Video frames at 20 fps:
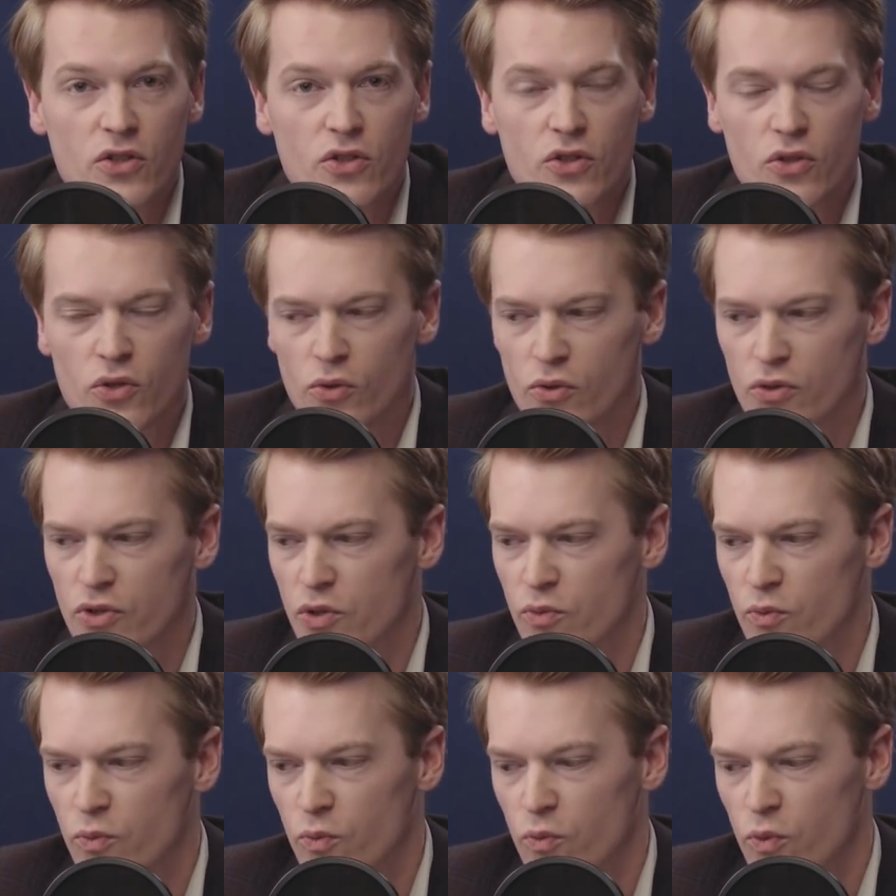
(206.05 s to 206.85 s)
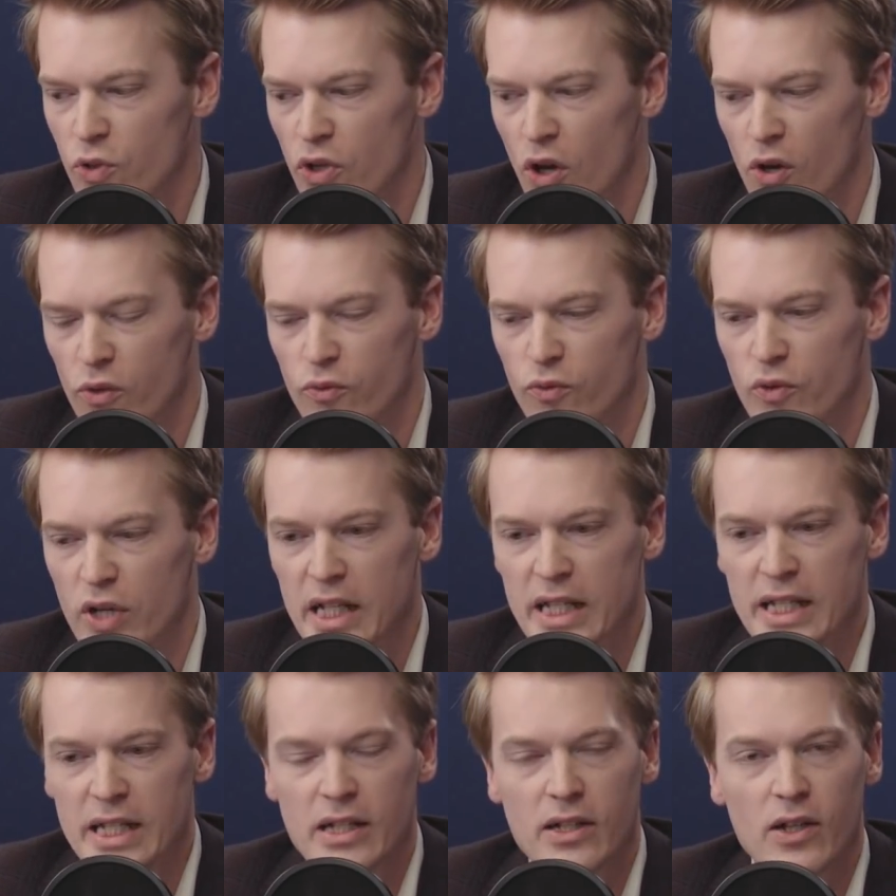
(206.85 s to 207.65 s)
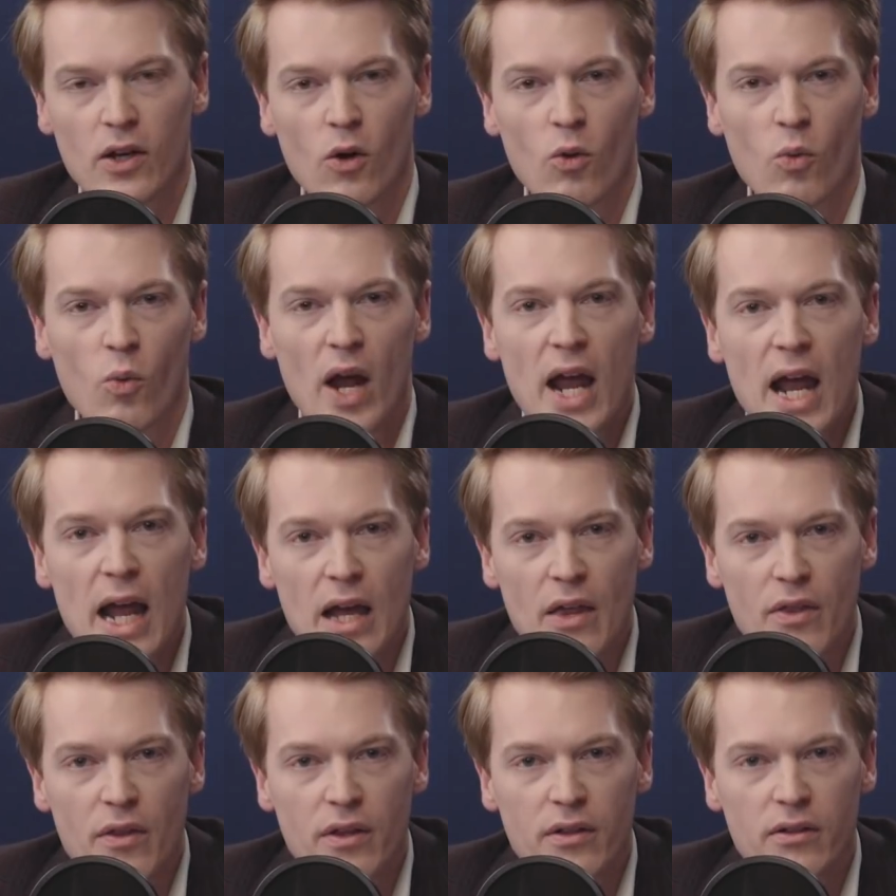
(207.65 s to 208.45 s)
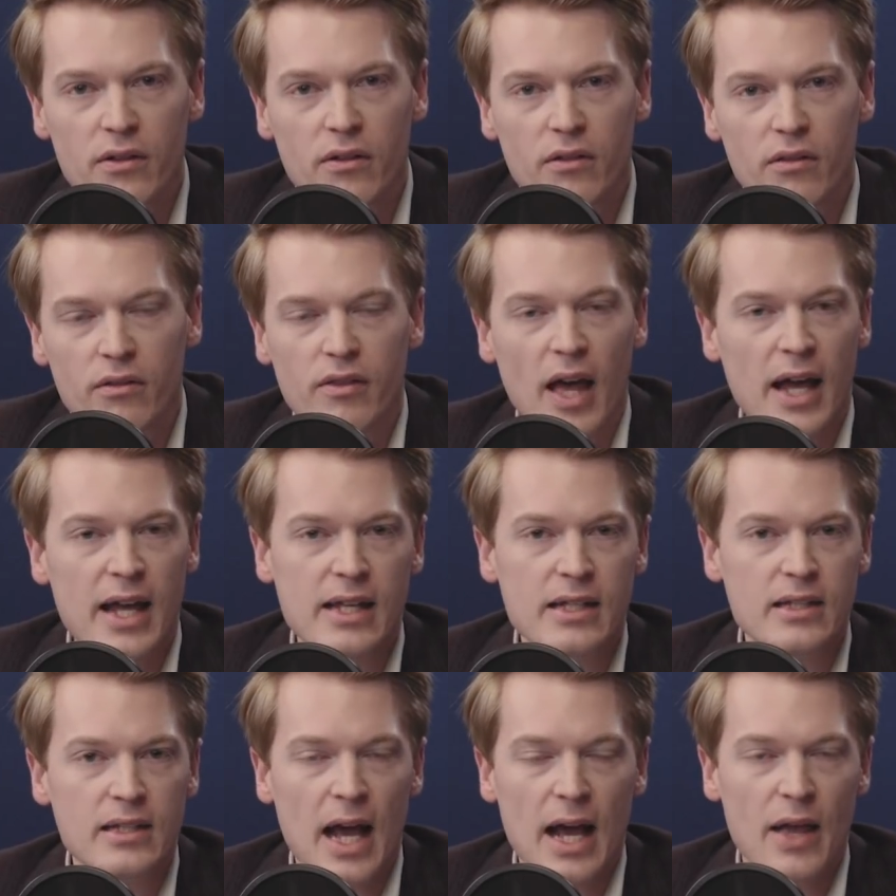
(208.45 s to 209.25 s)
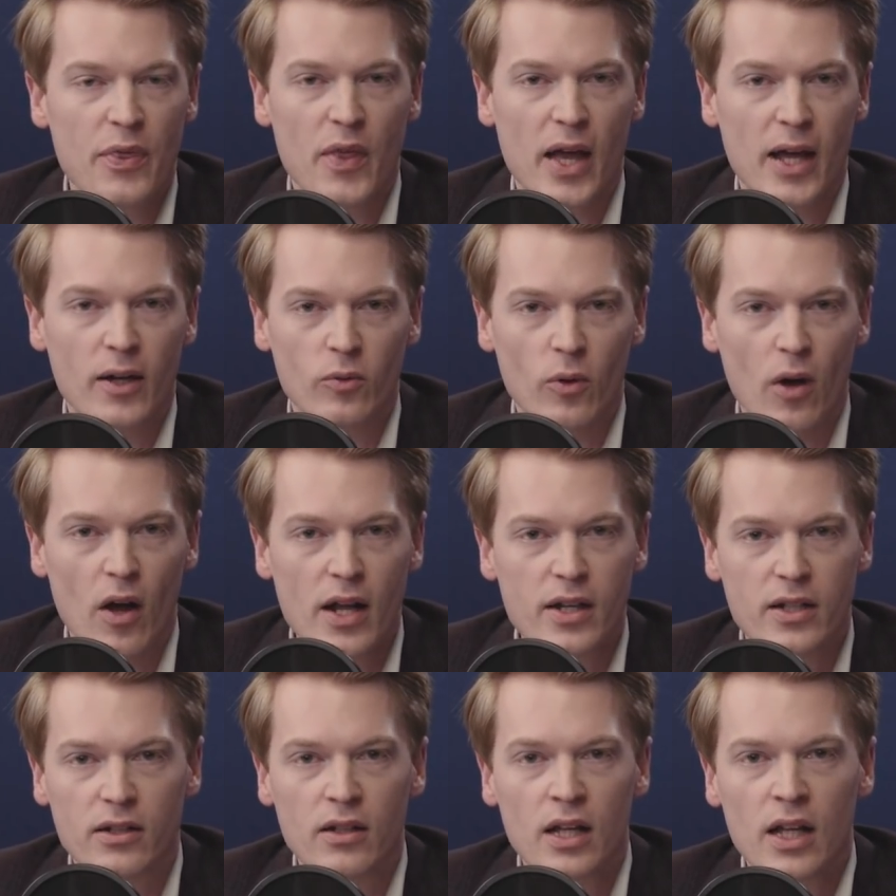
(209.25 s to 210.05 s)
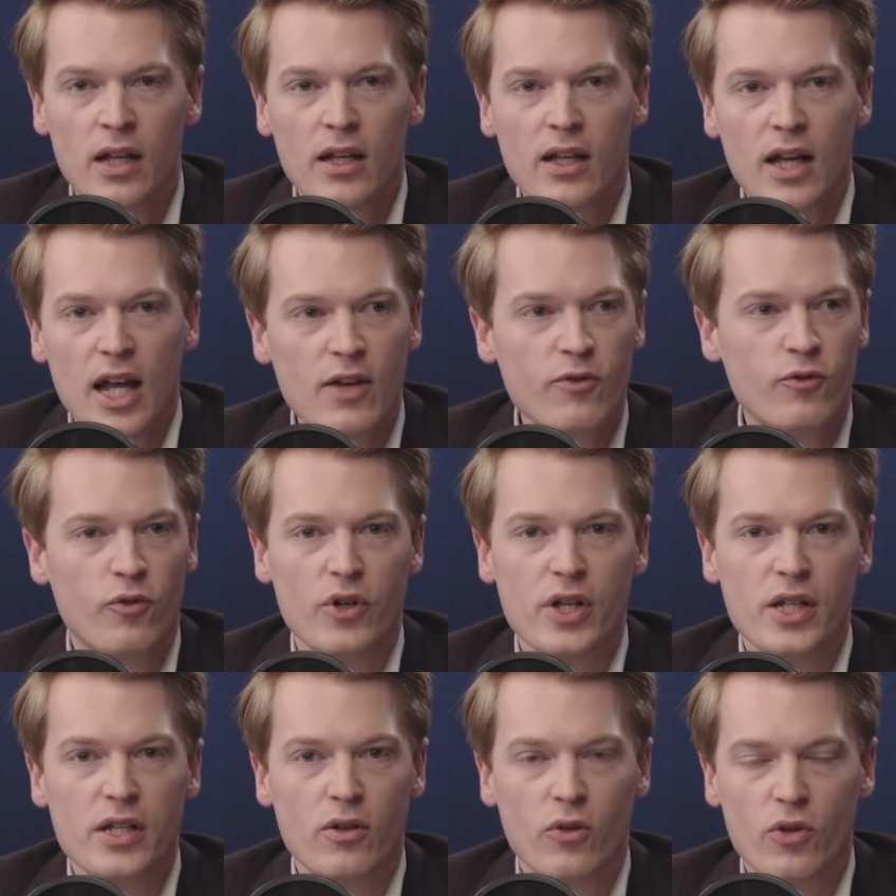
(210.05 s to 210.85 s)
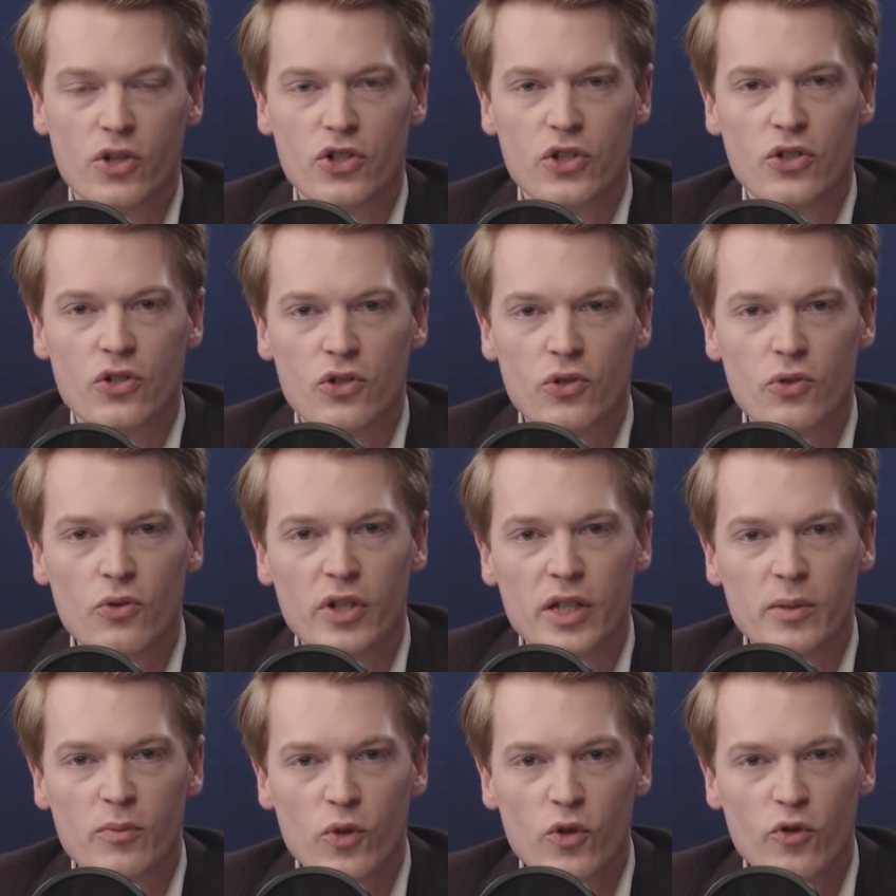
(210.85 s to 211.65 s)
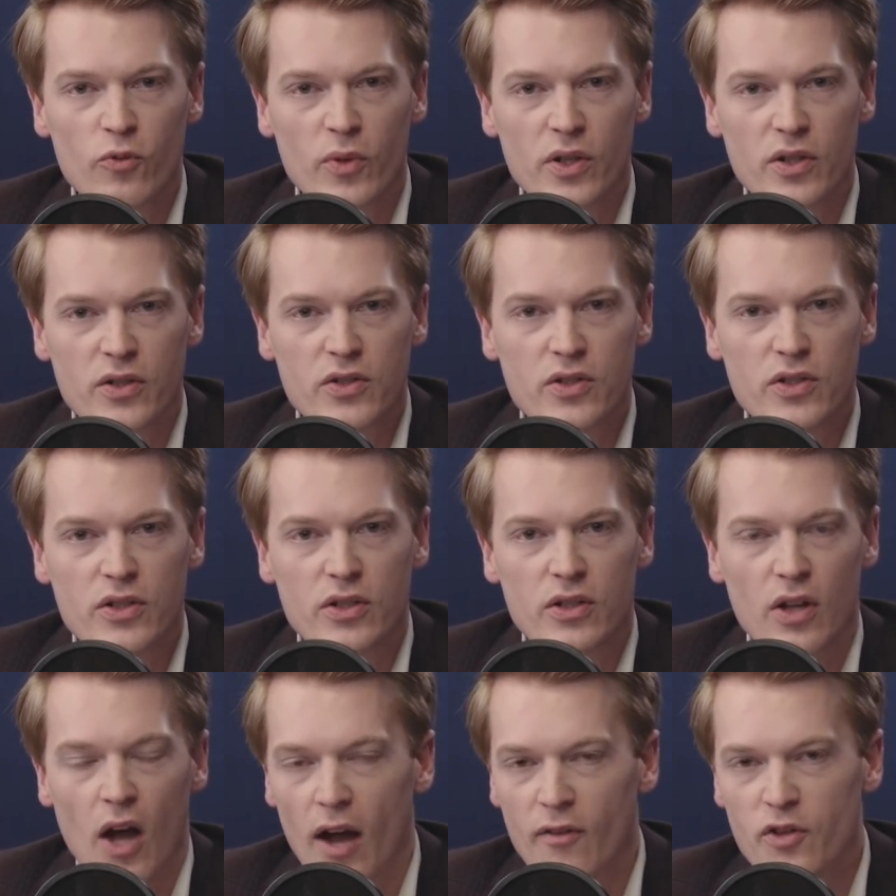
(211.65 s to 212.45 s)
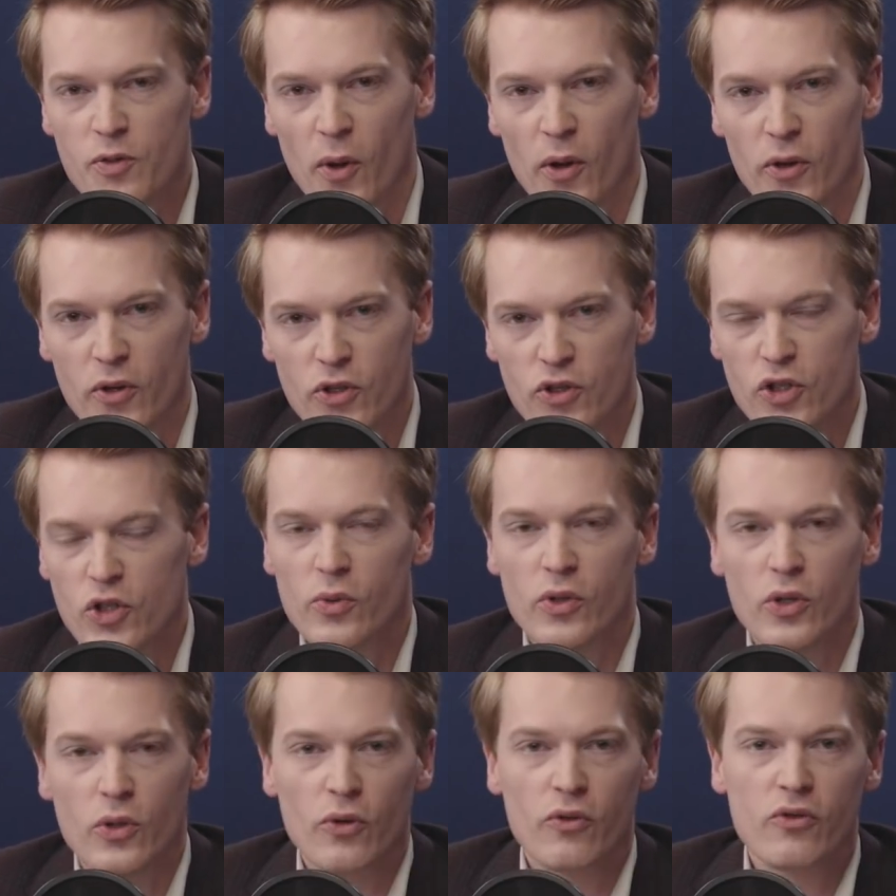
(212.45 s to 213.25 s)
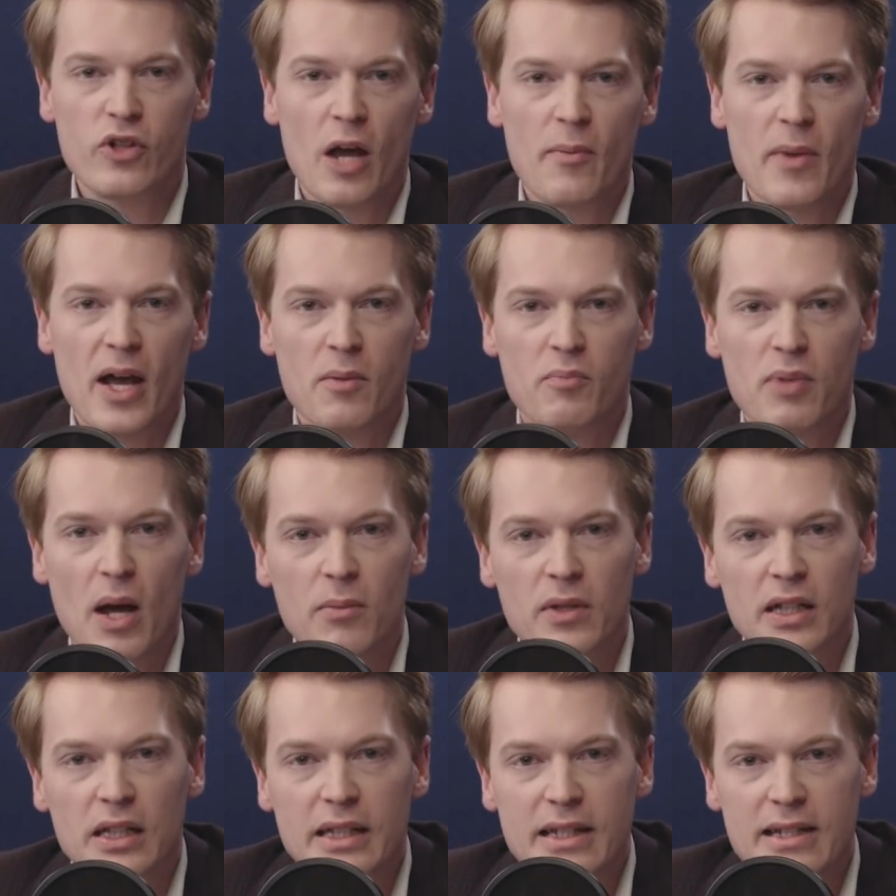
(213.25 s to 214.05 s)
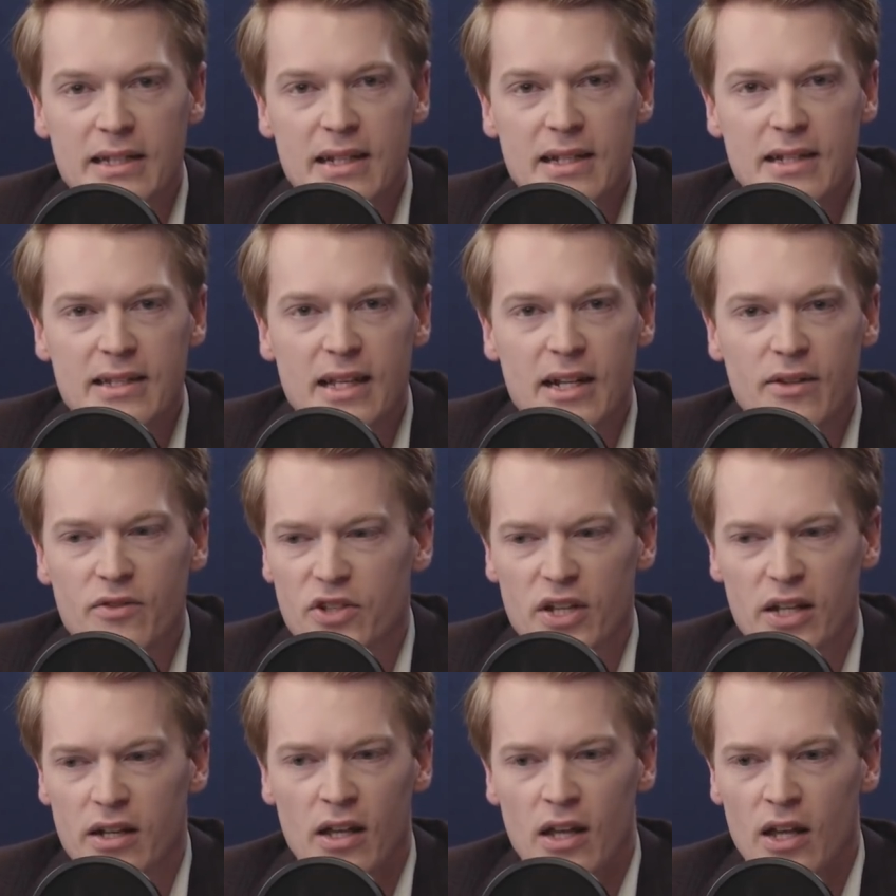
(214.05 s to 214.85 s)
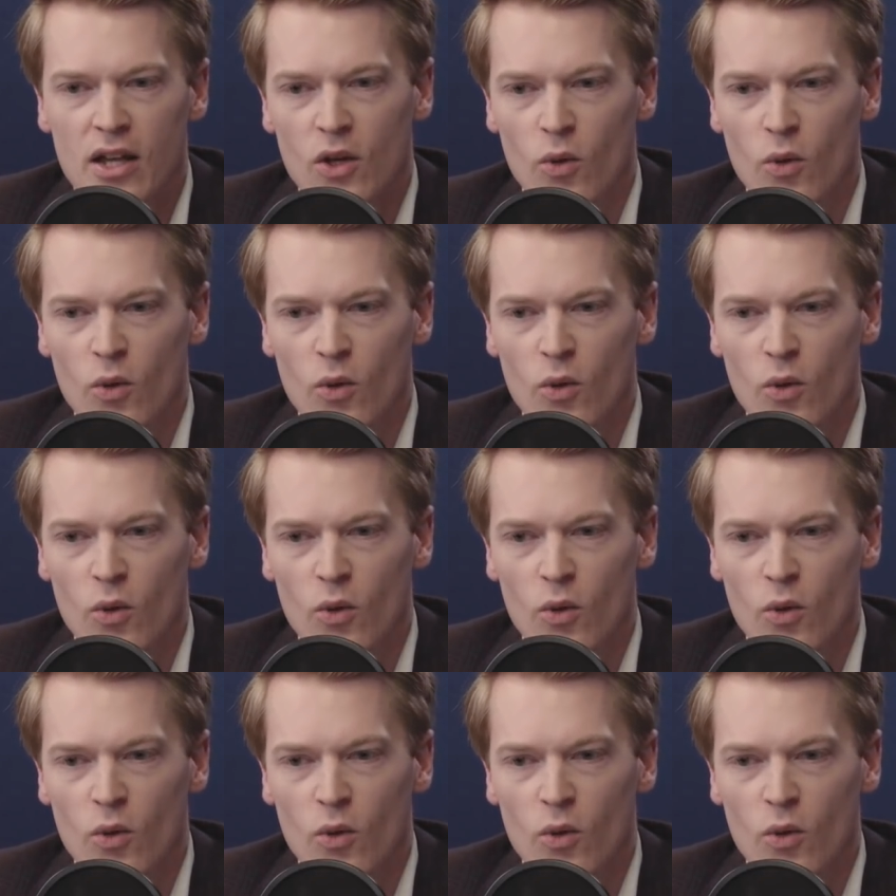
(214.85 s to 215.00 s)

Schools were not really aware that they had that right, and every Christian schooling movement I've spoken to and who have come out publicly since then have said,